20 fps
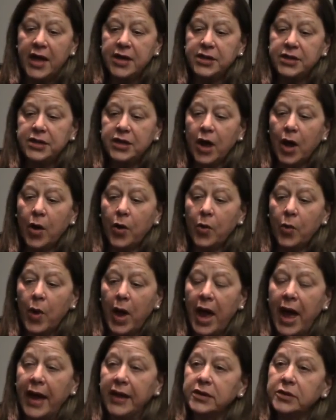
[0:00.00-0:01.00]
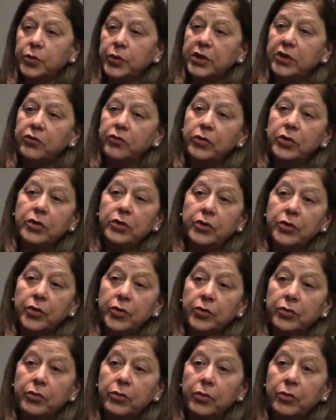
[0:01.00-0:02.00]
So as we
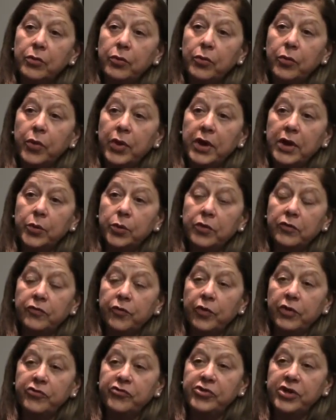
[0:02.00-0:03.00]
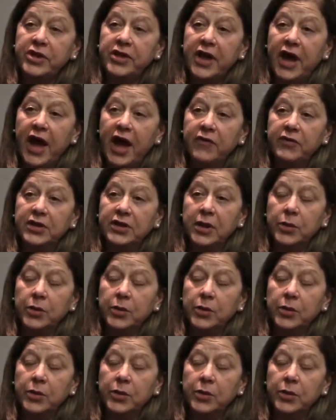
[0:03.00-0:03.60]
grew, we were fortunate to have